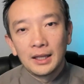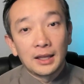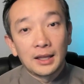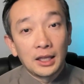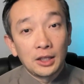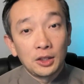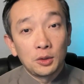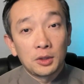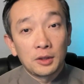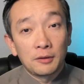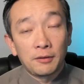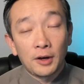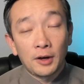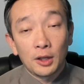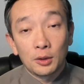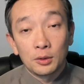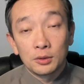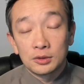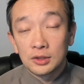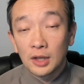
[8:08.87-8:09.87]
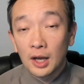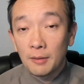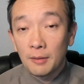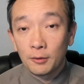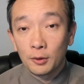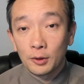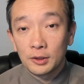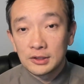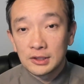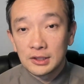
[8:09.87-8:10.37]
Then you can follow top
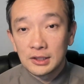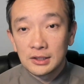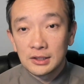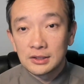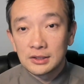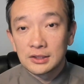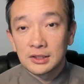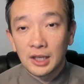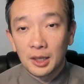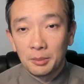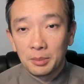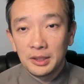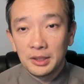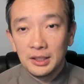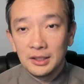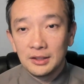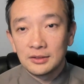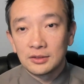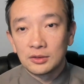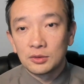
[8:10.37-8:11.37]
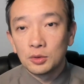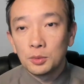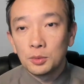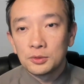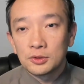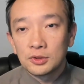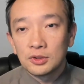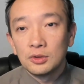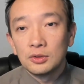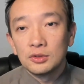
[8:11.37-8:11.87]
voices, companies,
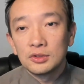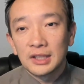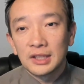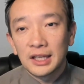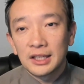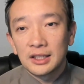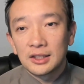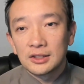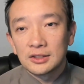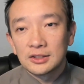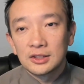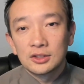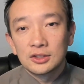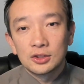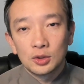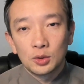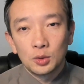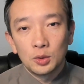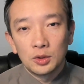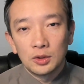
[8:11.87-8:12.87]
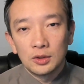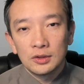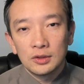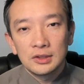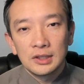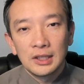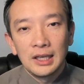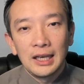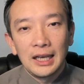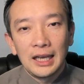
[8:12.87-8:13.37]
groups, newsletters, schools
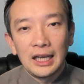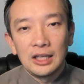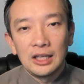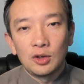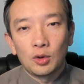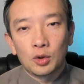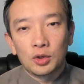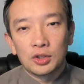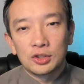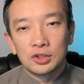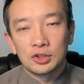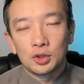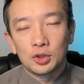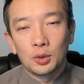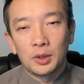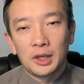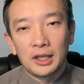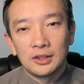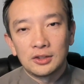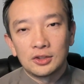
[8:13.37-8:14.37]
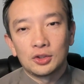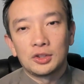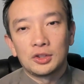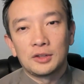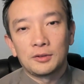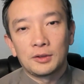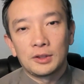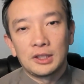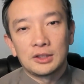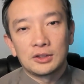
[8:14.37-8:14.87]
in order to showcase your
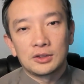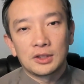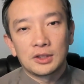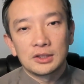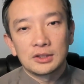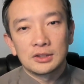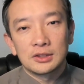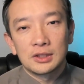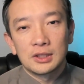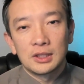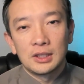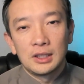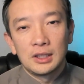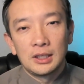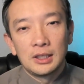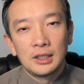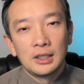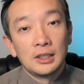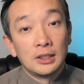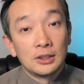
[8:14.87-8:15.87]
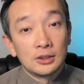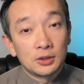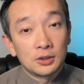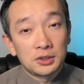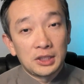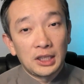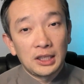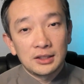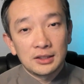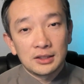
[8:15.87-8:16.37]
different interests. So
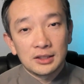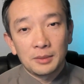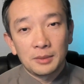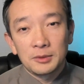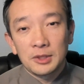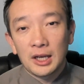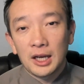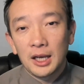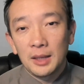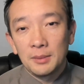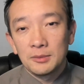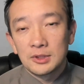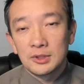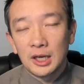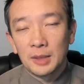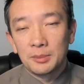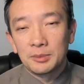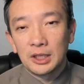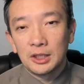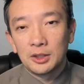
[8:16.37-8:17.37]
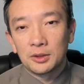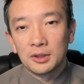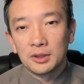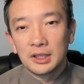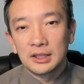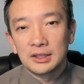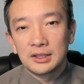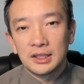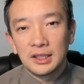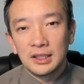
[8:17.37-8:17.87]
take some time to update your
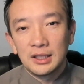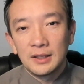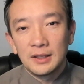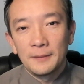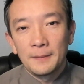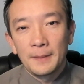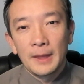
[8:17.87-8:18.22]
LinkedIn,